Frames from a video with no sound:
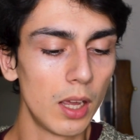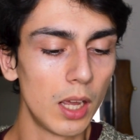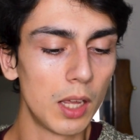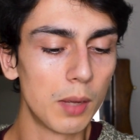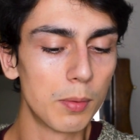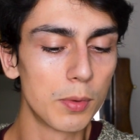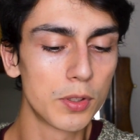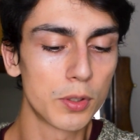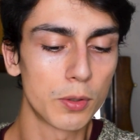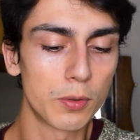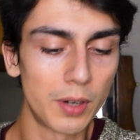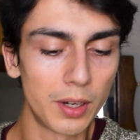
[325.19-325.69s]
It
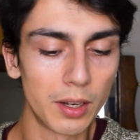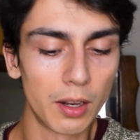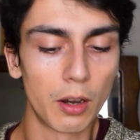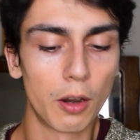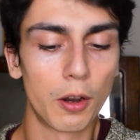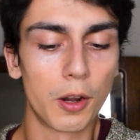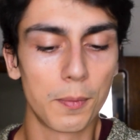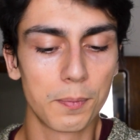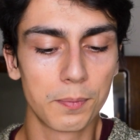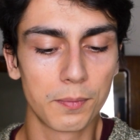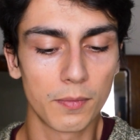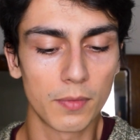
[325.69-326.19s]
was quite a
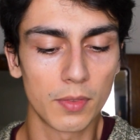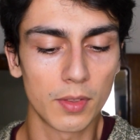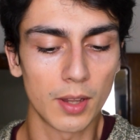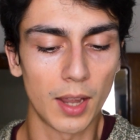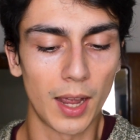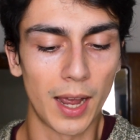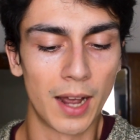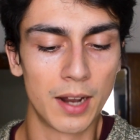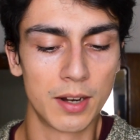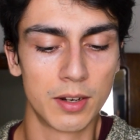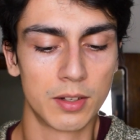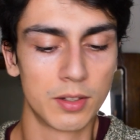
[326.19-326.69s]
lot,
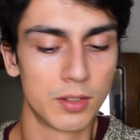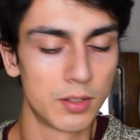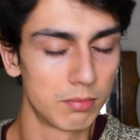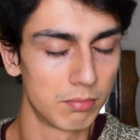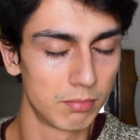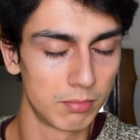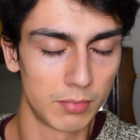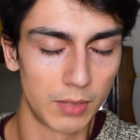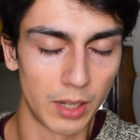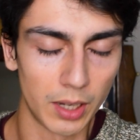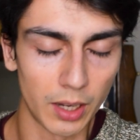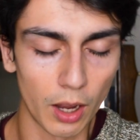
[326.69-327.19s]
and
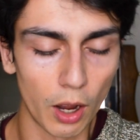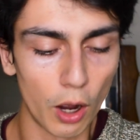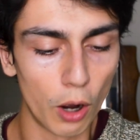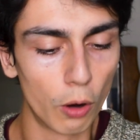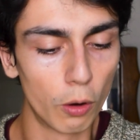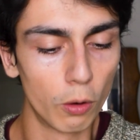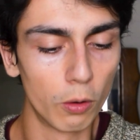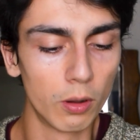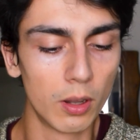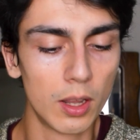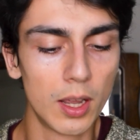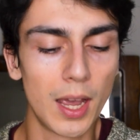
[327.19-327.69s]
like a
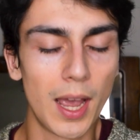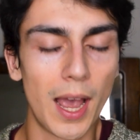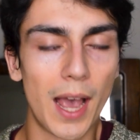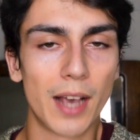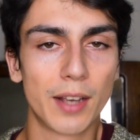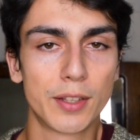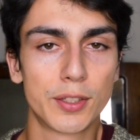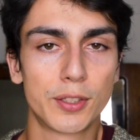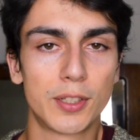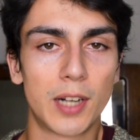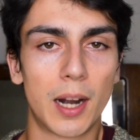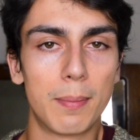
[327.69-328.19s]
whole
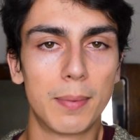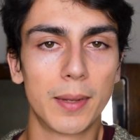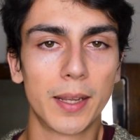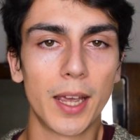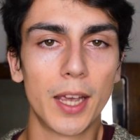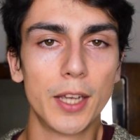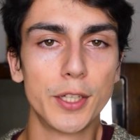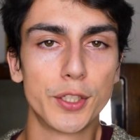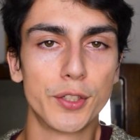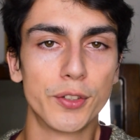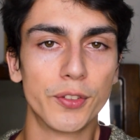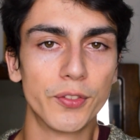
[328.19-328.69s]
extra
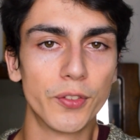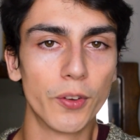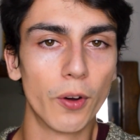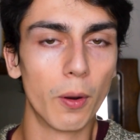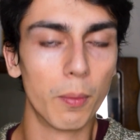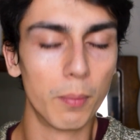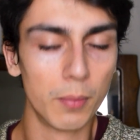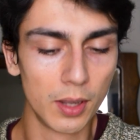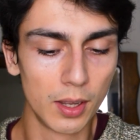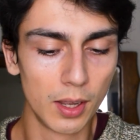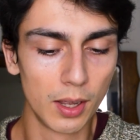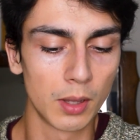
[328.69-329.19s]
application
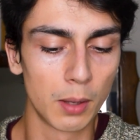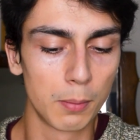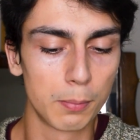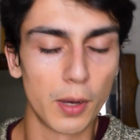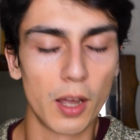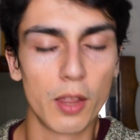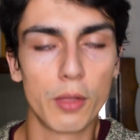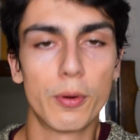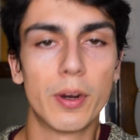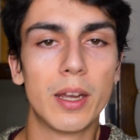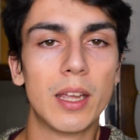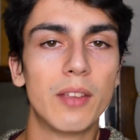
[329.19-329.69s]
form.
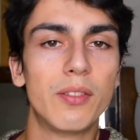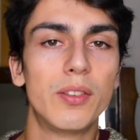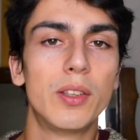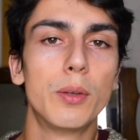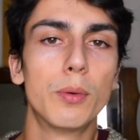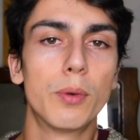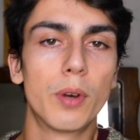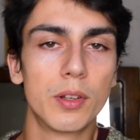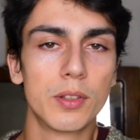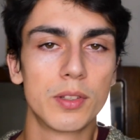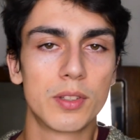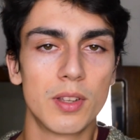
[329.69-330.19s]
By the way, if
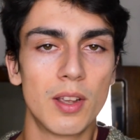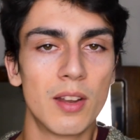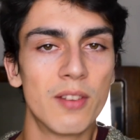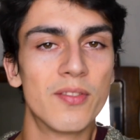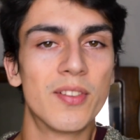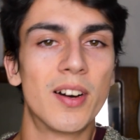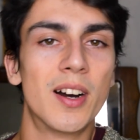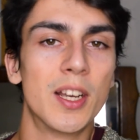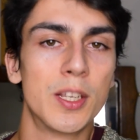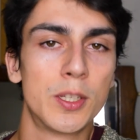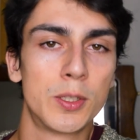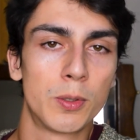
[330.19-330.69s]
you want
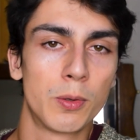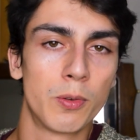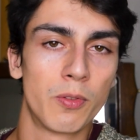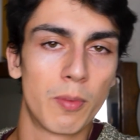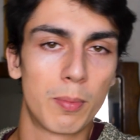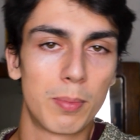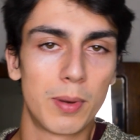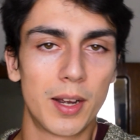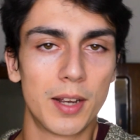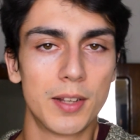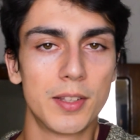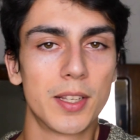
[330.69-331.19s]
advice with
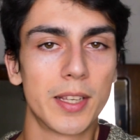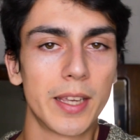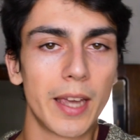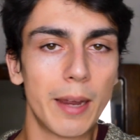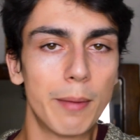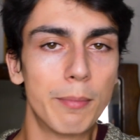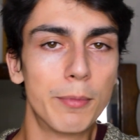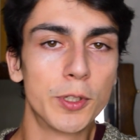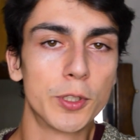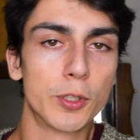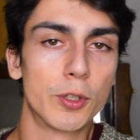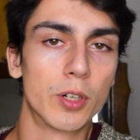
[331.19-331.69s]
applying to
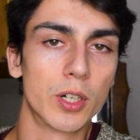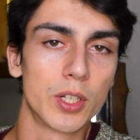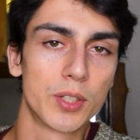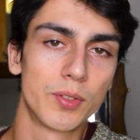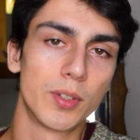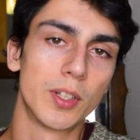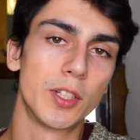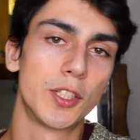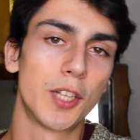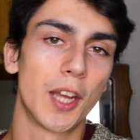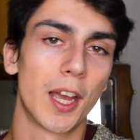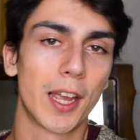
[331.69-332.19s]
Cambridge or
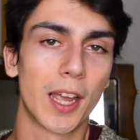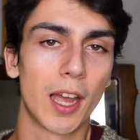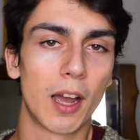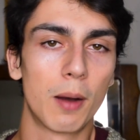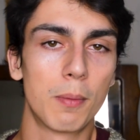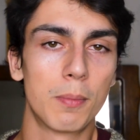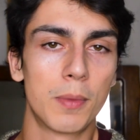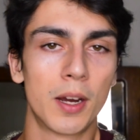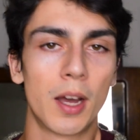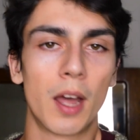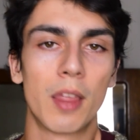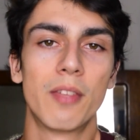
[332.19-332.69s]
Oxford, check
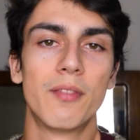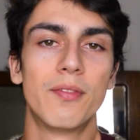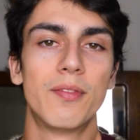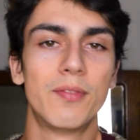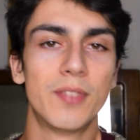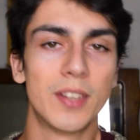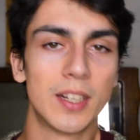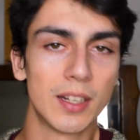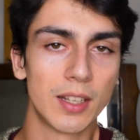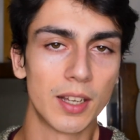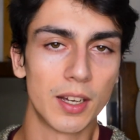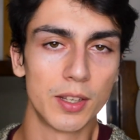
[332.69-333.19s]
out my other
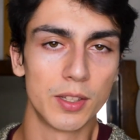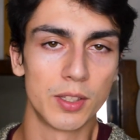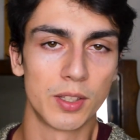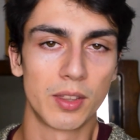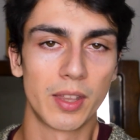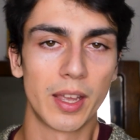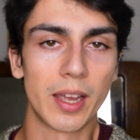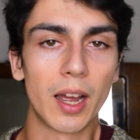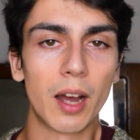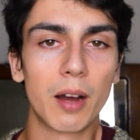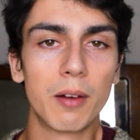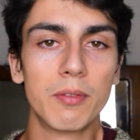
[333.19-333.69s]
videos.
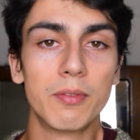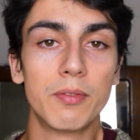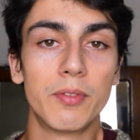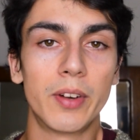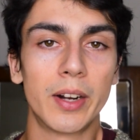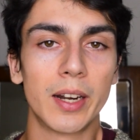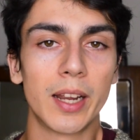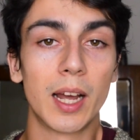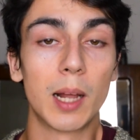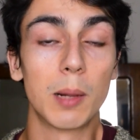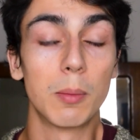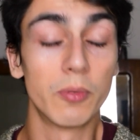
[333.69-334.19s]
They are
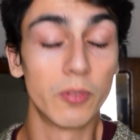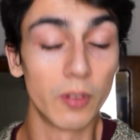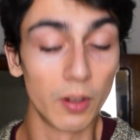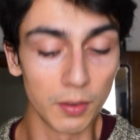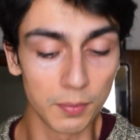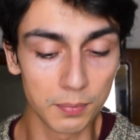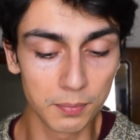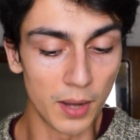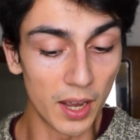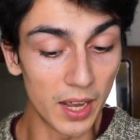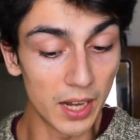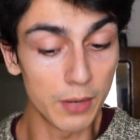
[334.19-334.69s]
very helpful.
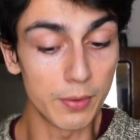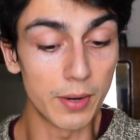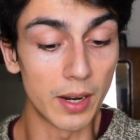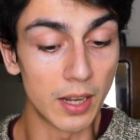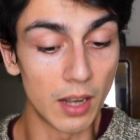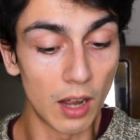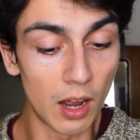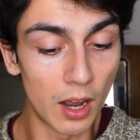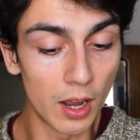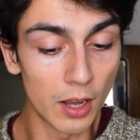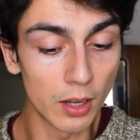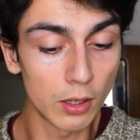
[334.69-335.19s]
But
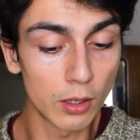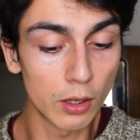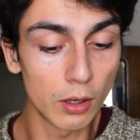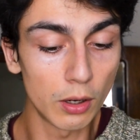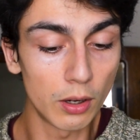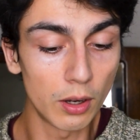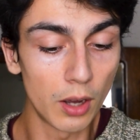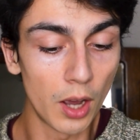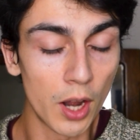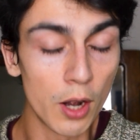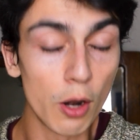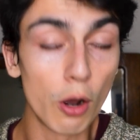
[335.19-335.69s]
anyway, I
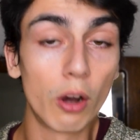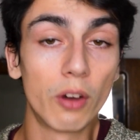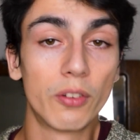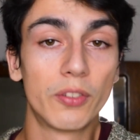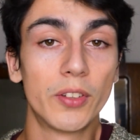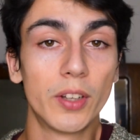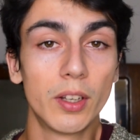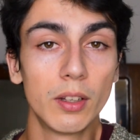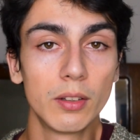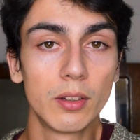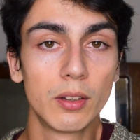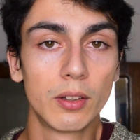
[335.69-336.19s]
got an
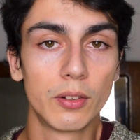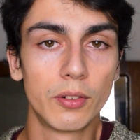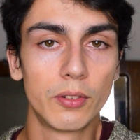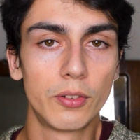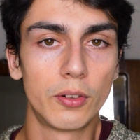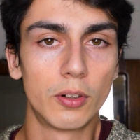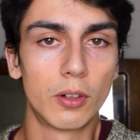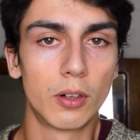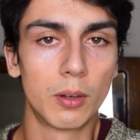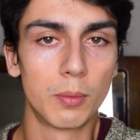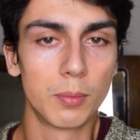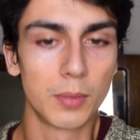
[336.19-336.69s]
offer
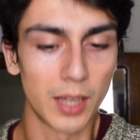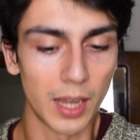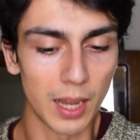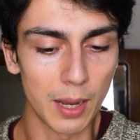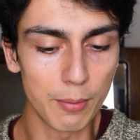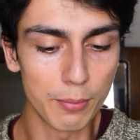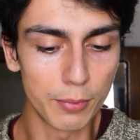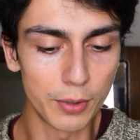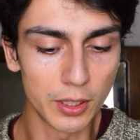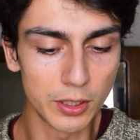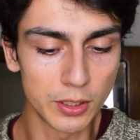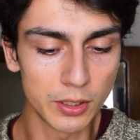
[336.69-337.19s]
from
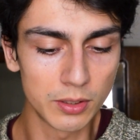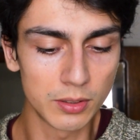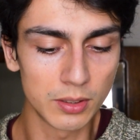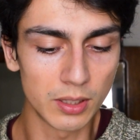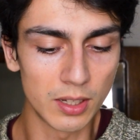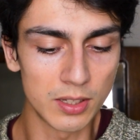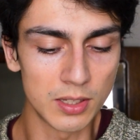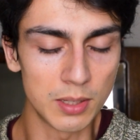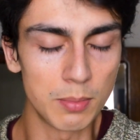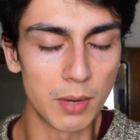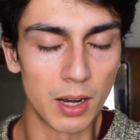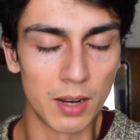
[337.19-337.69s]
Cambridge,
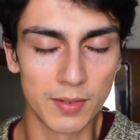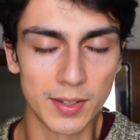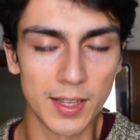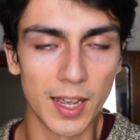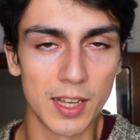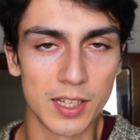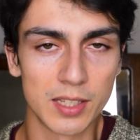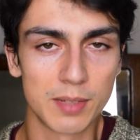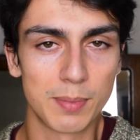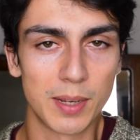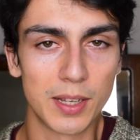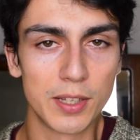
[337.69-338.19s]
as you might have
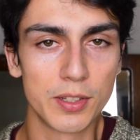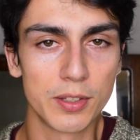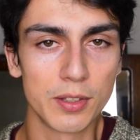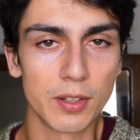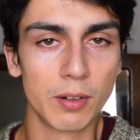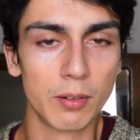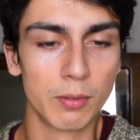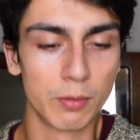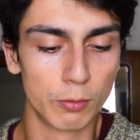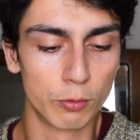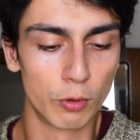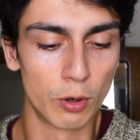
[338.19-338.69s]
guessed based
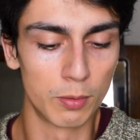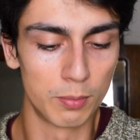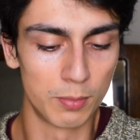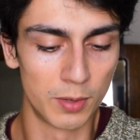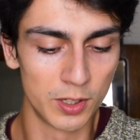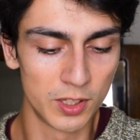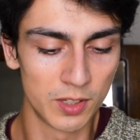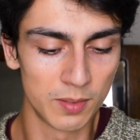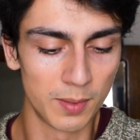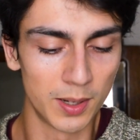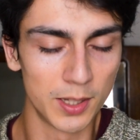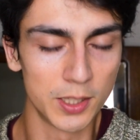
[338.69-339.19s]
on what
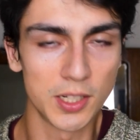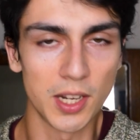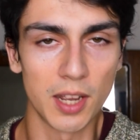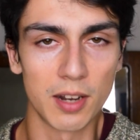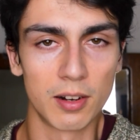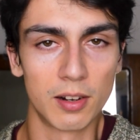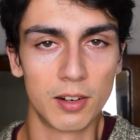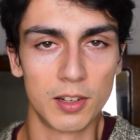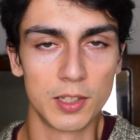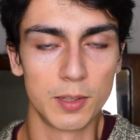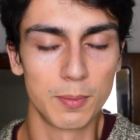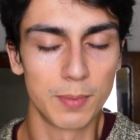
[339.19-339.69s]
most of my
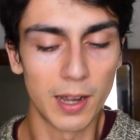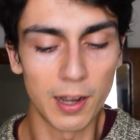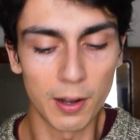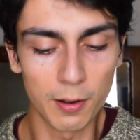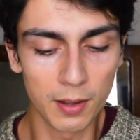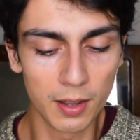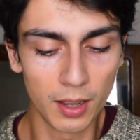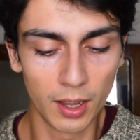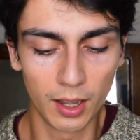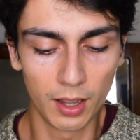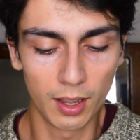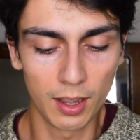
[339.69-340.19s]
channel is about.